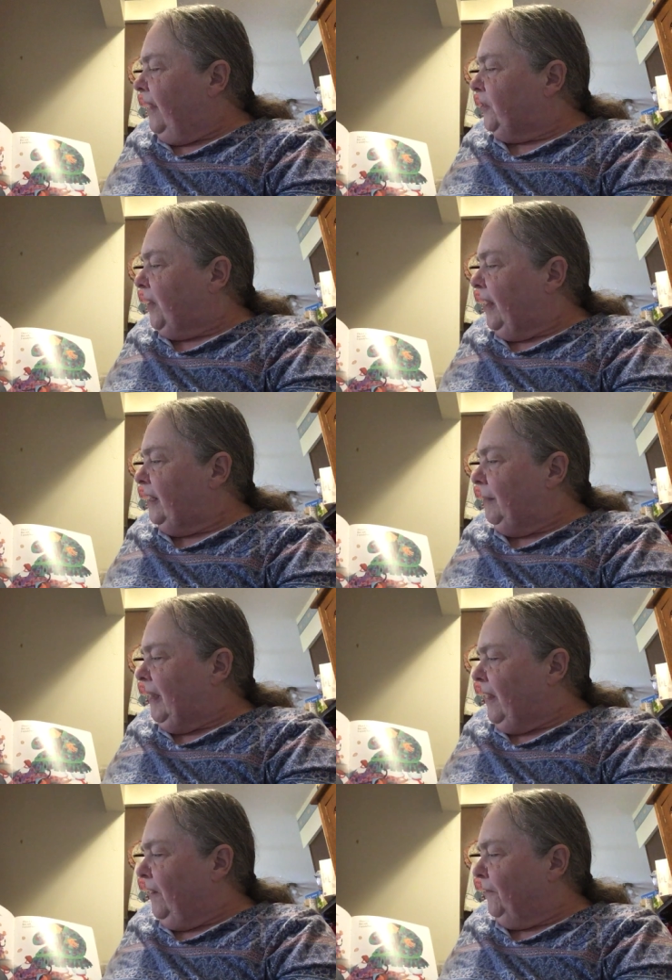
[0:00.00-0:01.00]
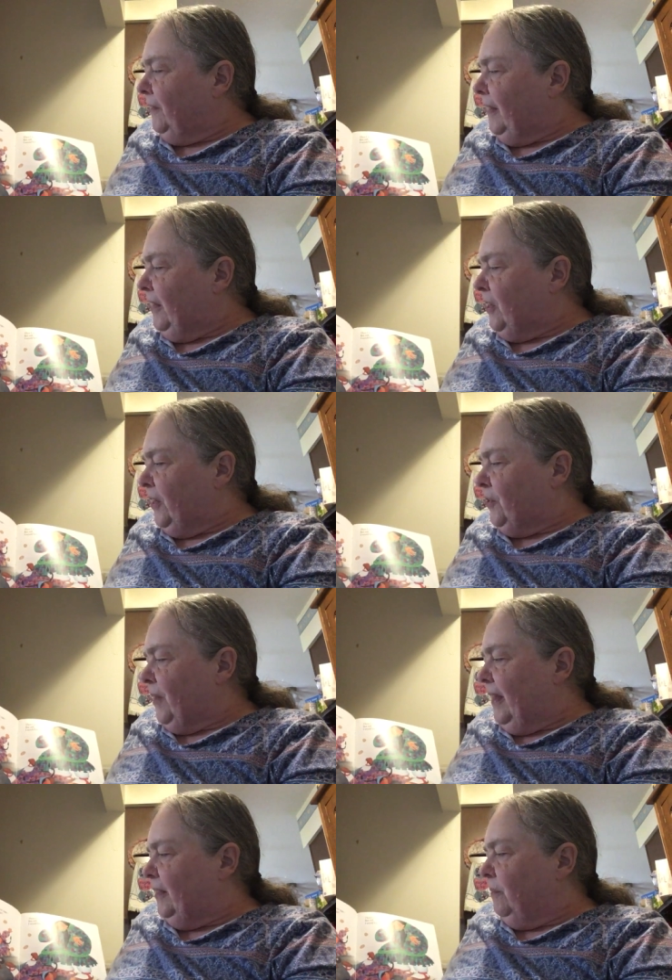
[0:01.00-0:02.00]
I tried to be careful, and I
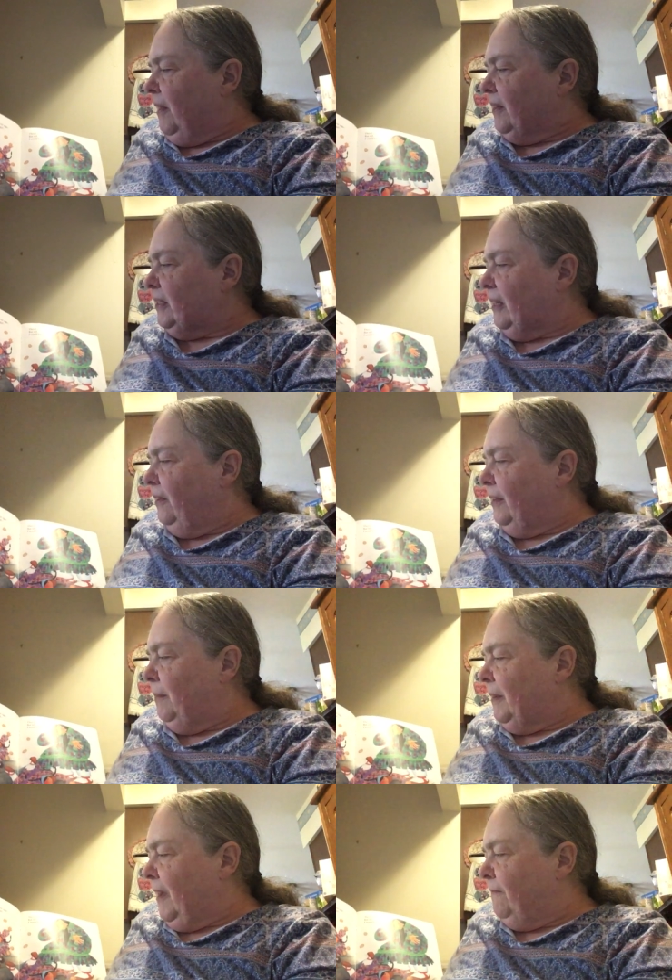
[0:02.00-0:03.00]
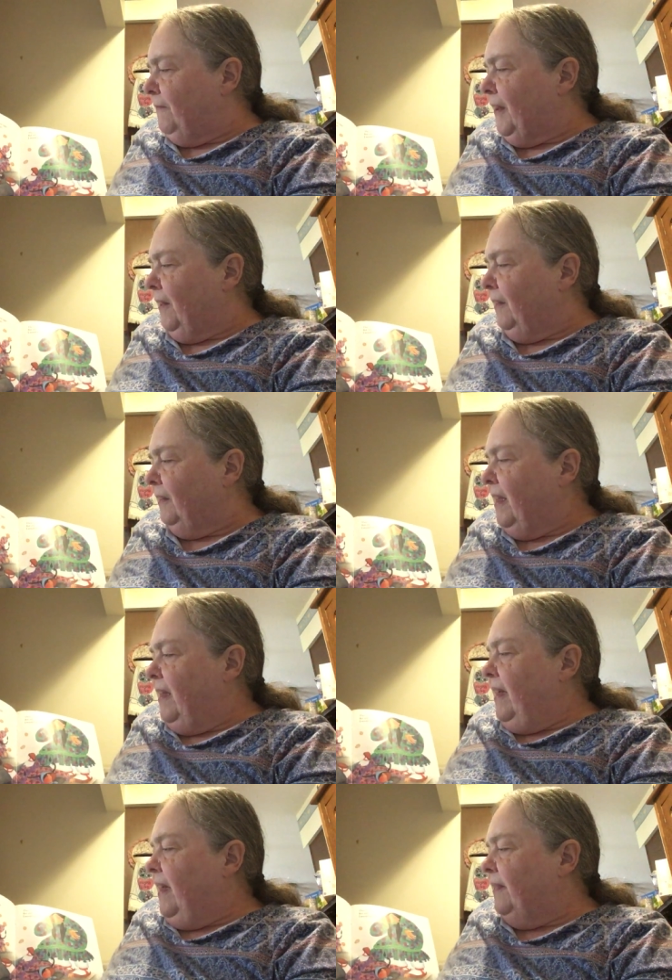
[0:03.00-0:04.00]
tried to walk slowly, but I fell,
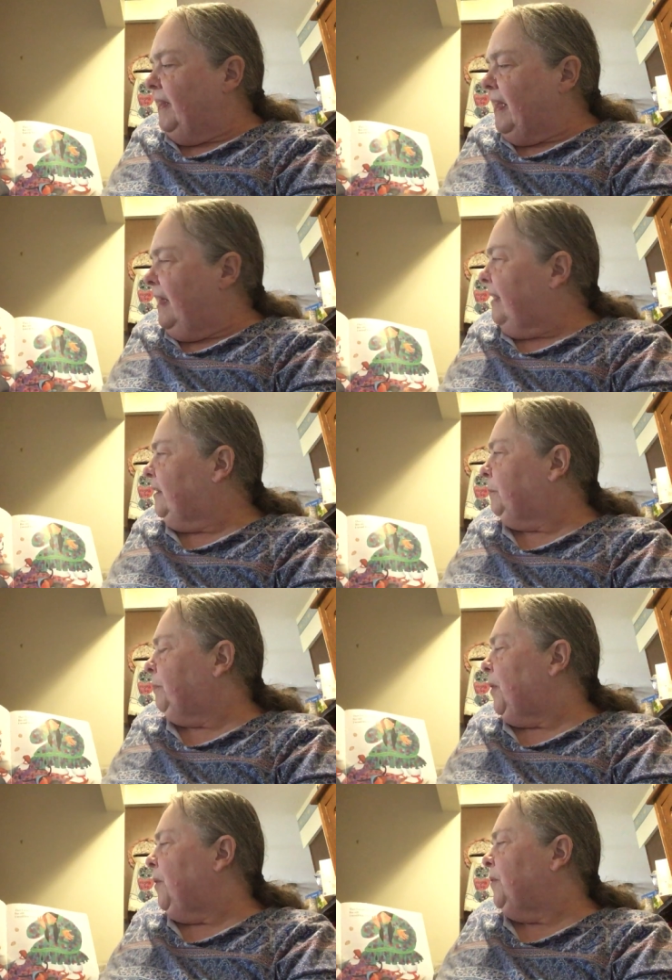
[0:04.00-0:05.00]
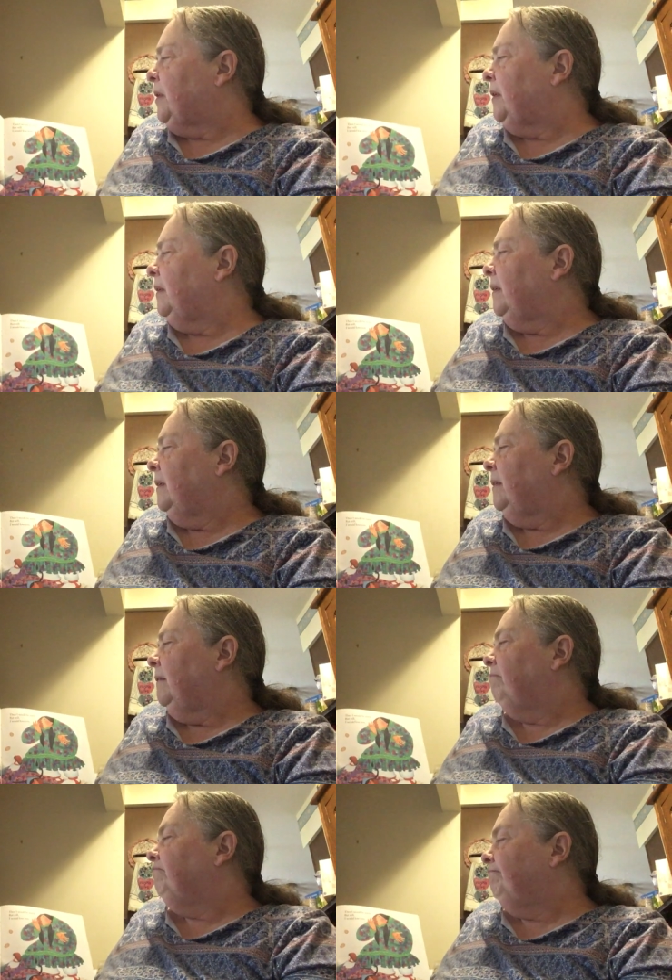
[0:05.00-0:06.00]
and the eggs broke.
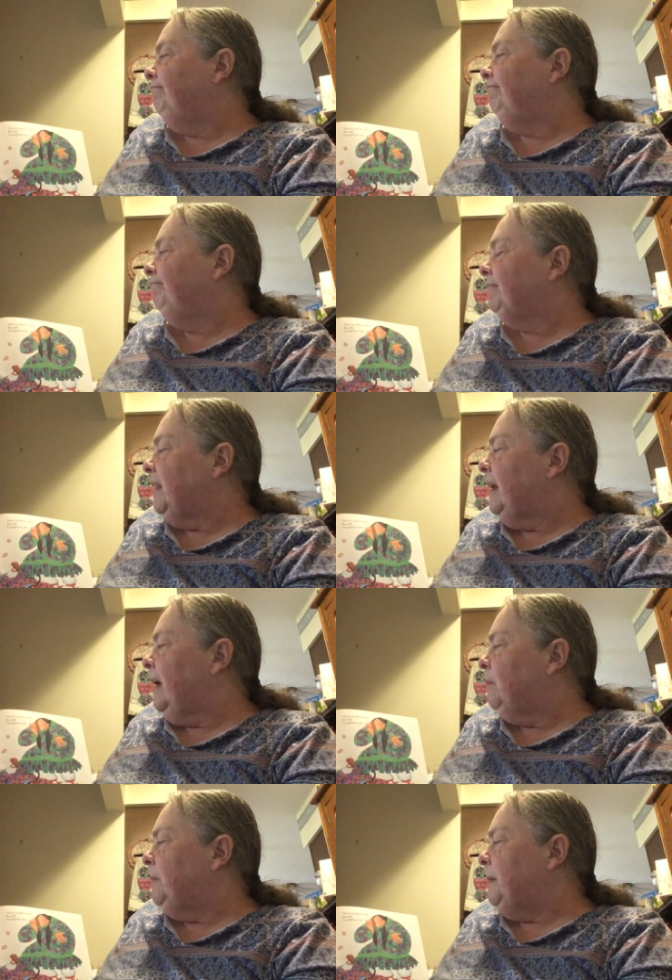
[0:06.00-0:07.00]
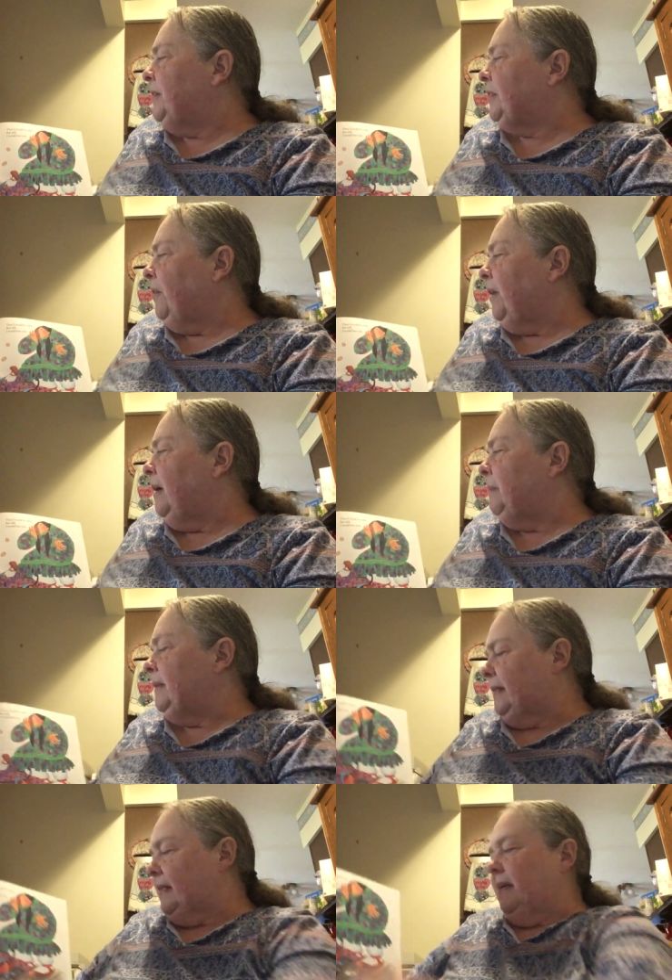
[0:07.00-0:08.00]
Mm, then I would be sorry,
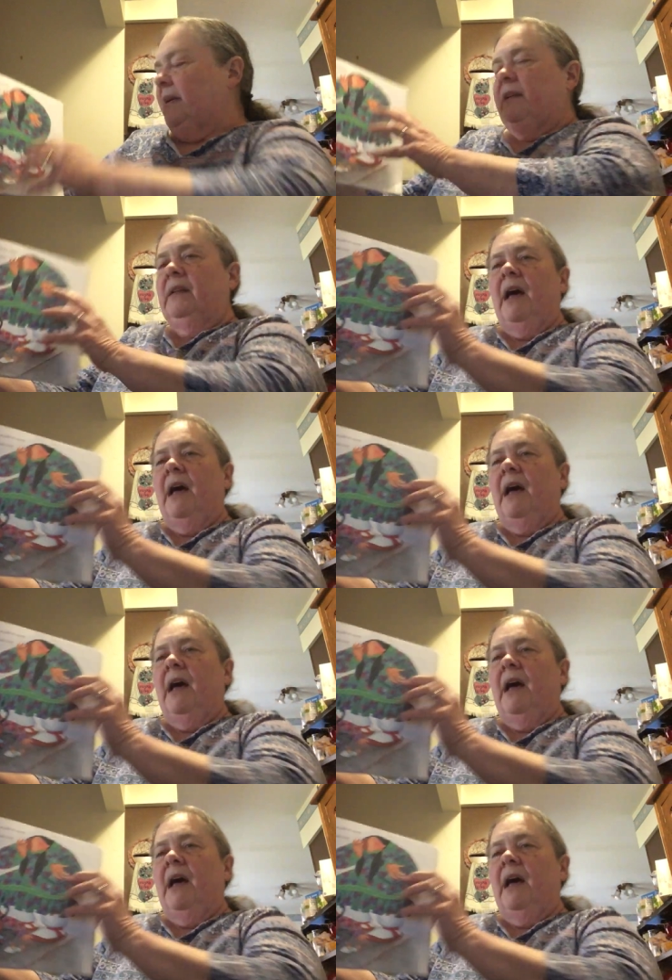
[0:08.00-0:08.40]
but still,